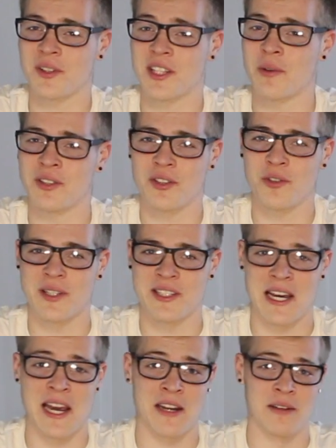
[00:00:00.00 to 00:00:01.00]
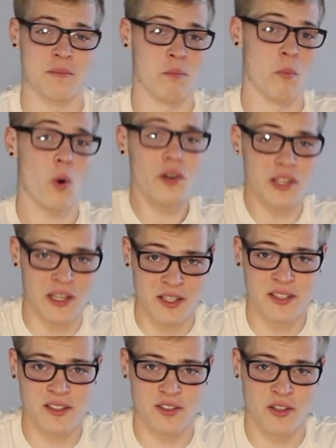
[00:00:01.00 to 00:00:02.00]
what they would do is add more
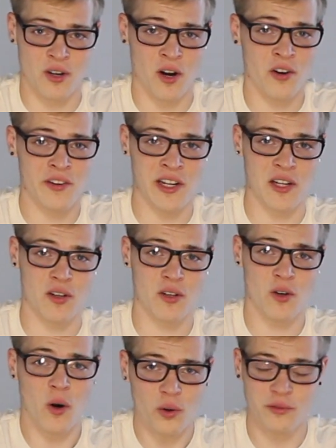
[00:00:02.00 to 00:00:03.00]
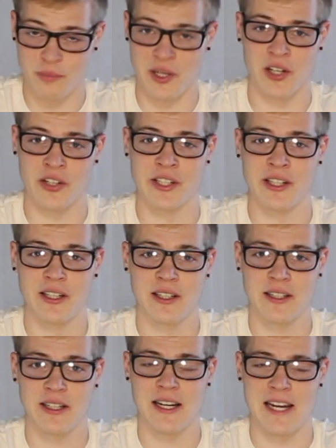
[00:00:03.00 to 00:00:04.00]
yeast to the already cold beer,
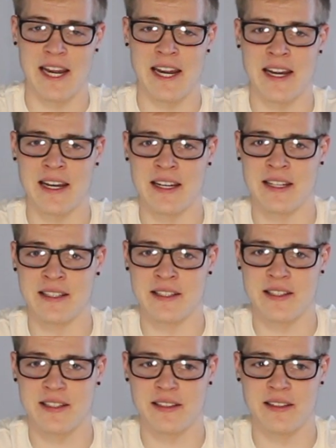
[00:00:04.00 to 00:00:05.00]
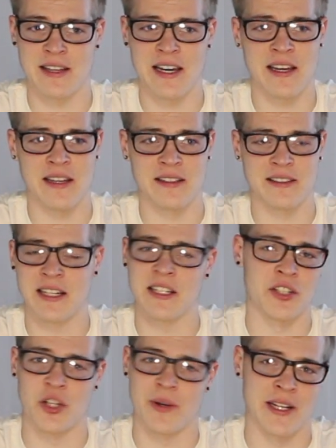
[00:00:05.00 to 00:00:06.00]
and that
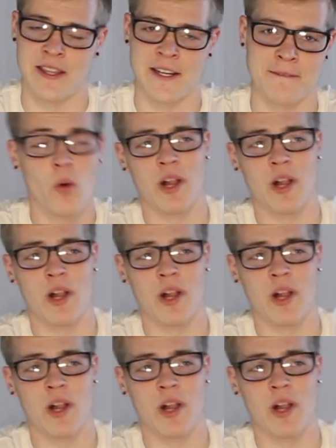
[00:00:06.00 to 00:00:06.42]
didn't do anything.